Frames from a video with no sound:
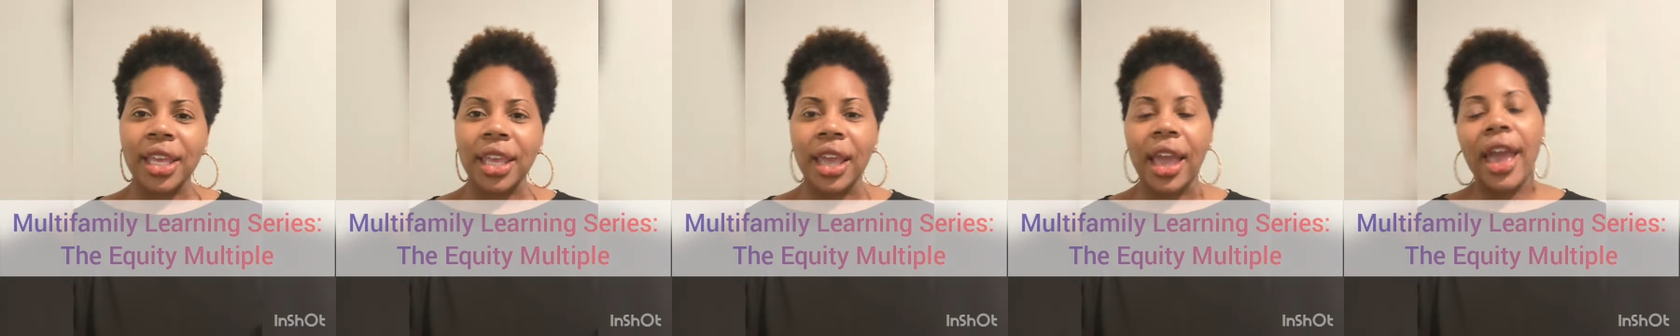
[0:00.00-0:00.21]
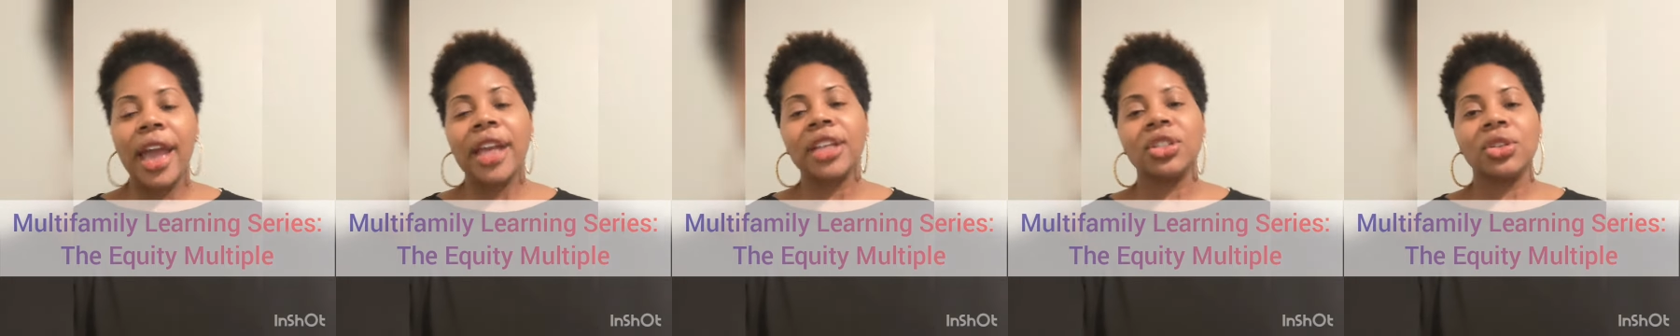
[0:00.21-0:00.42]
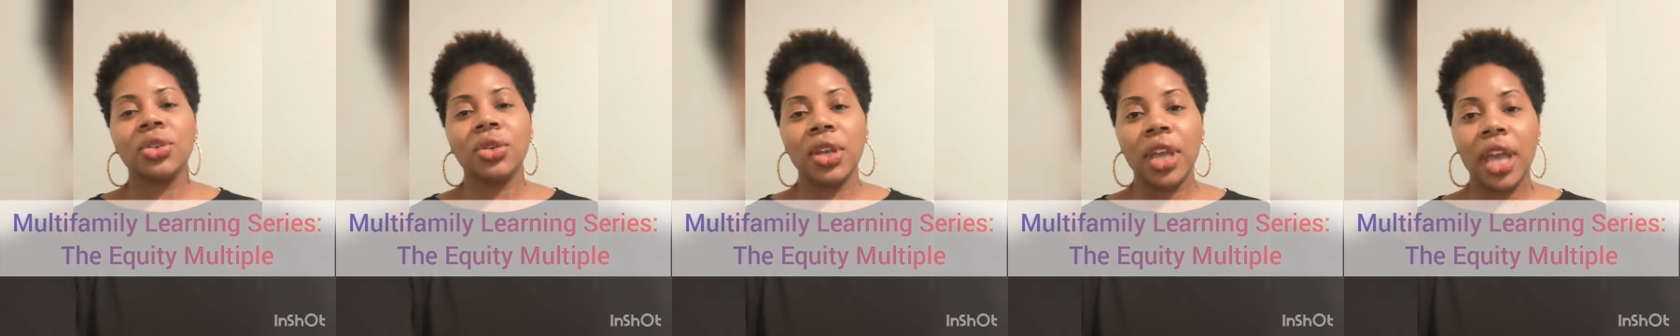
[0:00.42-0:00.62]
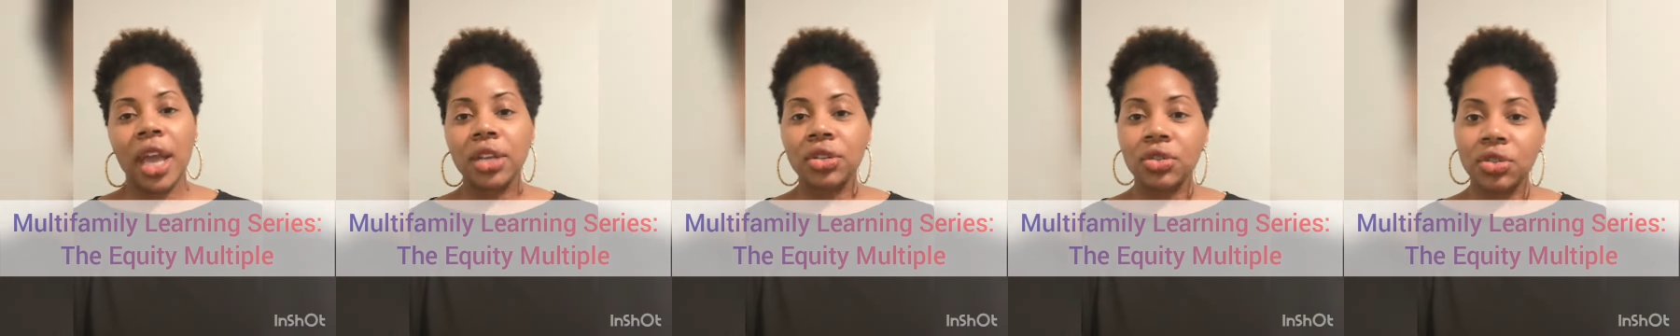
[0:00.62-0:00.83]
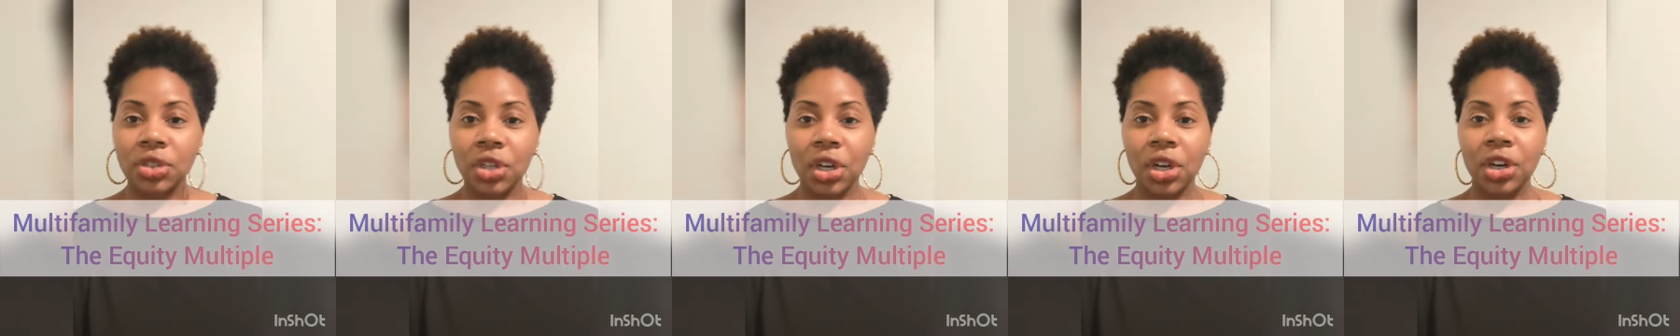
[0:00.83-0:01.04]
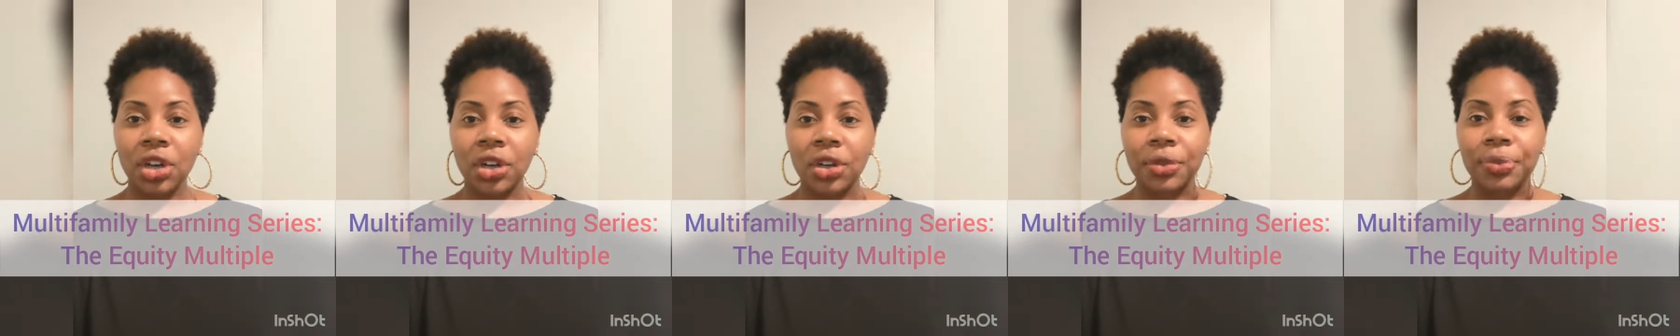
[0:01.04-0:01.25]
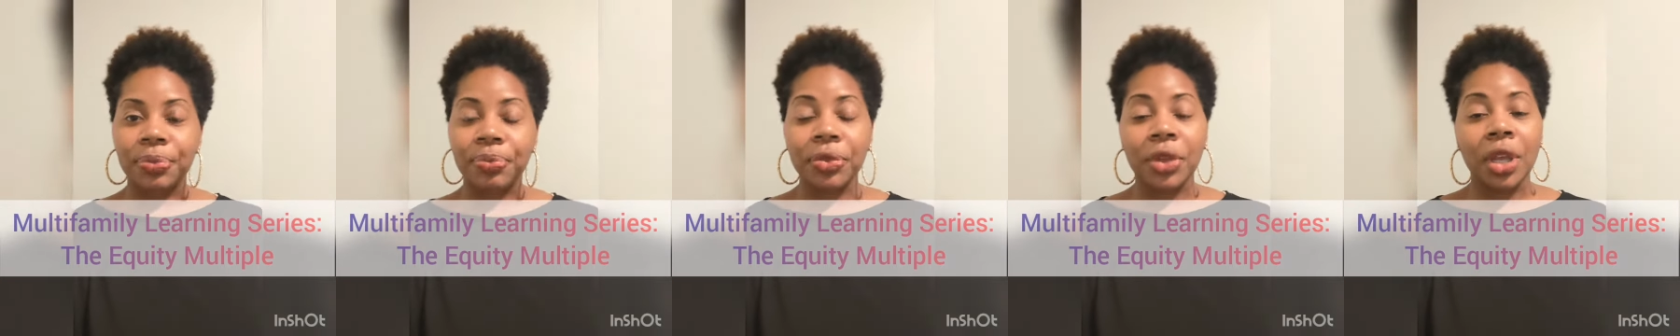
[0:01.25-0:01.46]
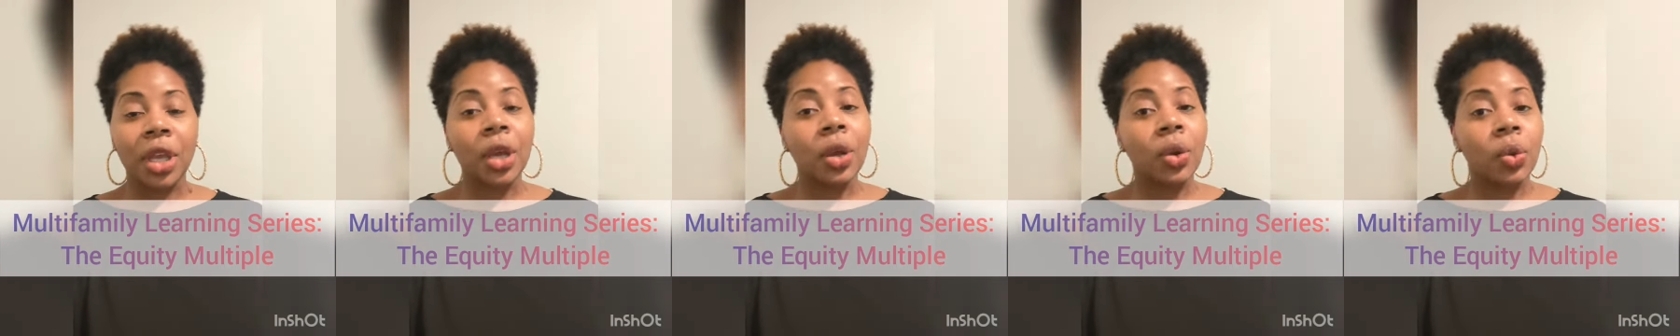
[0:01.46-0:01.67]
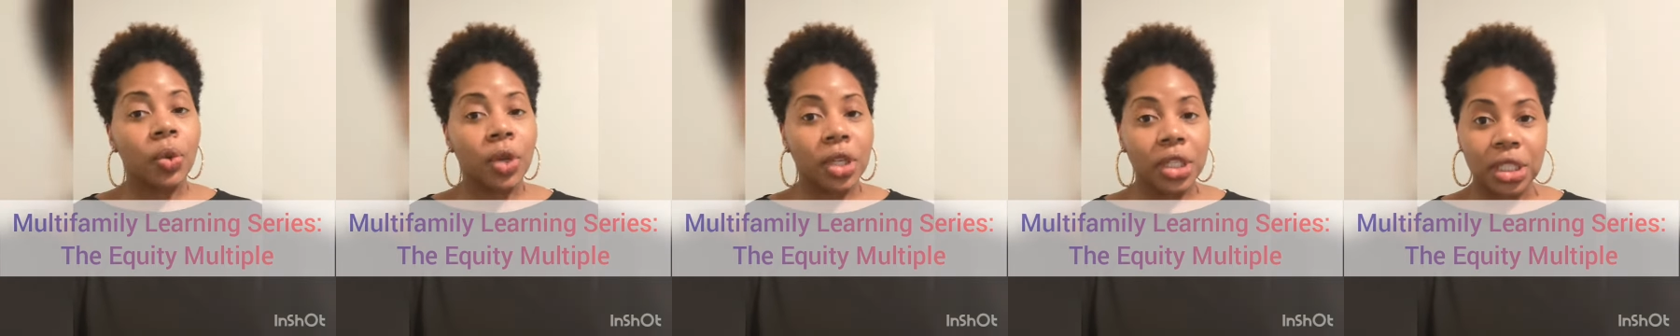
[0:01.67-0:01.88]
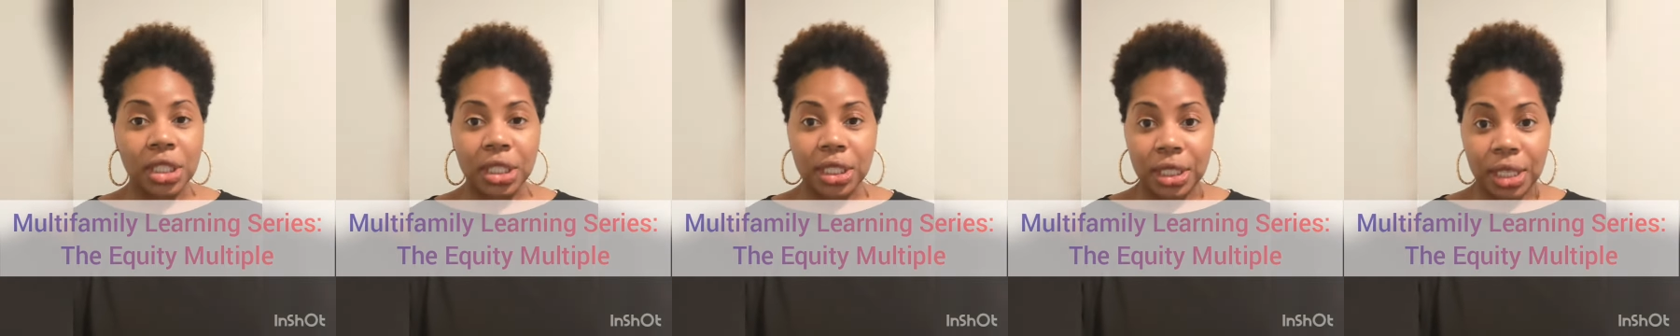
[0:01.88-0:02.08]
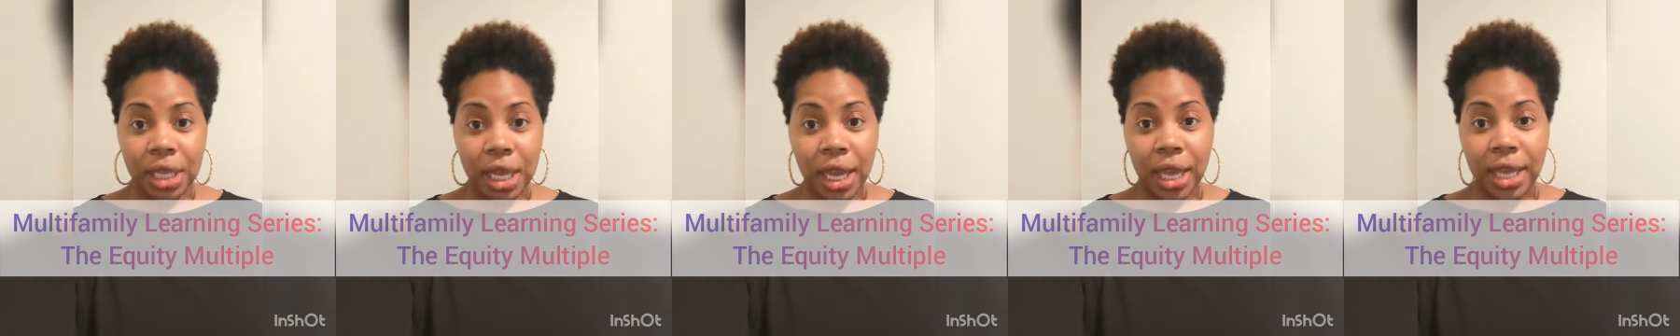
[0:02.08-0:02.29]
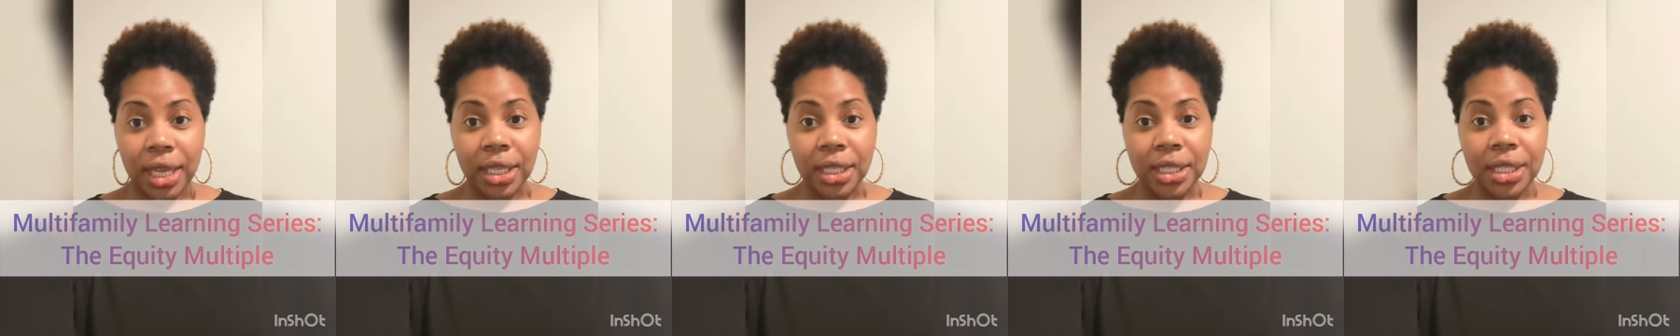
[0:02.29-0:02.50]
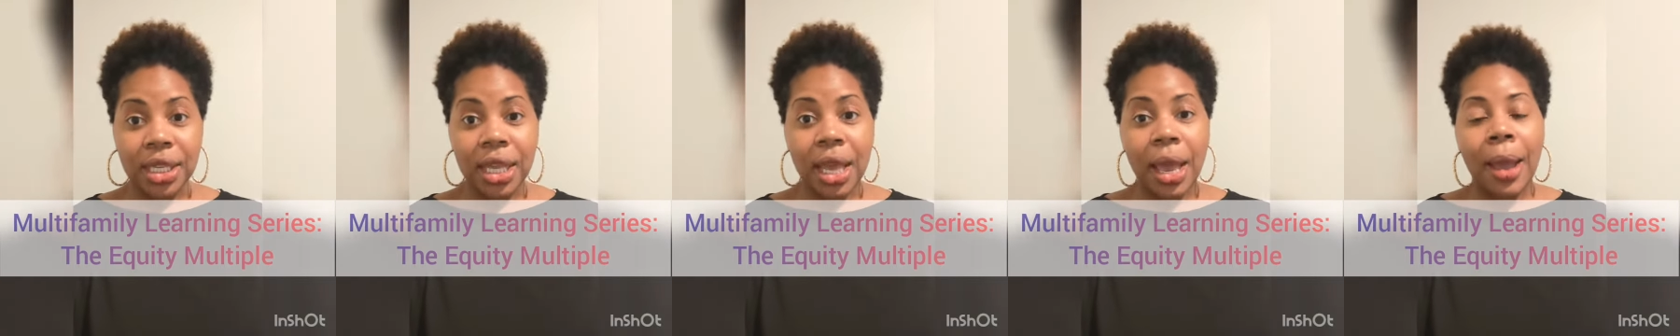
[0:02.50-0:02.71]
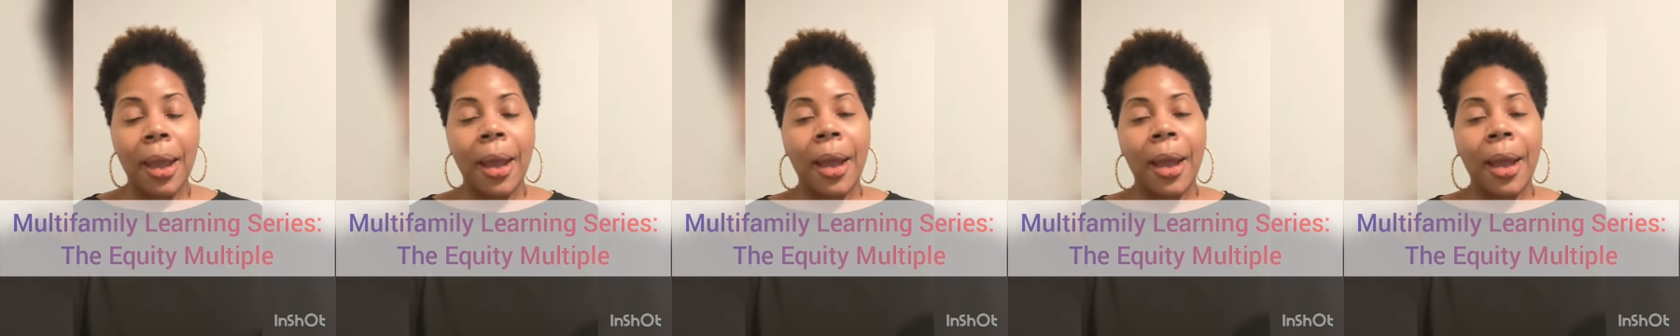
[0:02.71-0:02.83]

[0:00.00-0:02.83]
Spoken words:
cash on cash return, which it does,